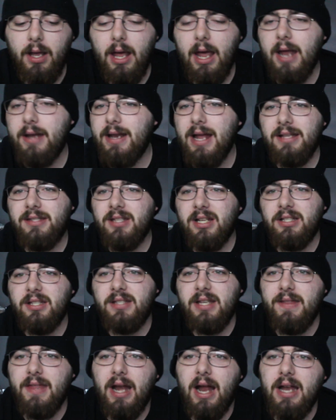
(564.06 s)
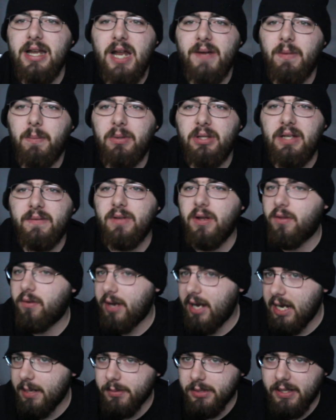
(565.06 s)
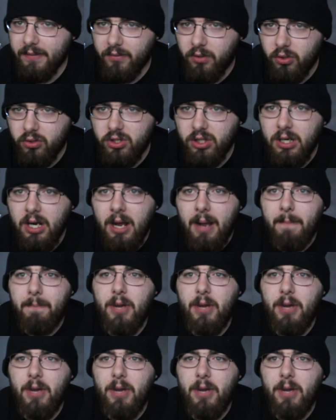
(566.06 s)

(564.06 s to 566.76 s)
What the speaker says: And that's not to say that I never believed other animals have culture,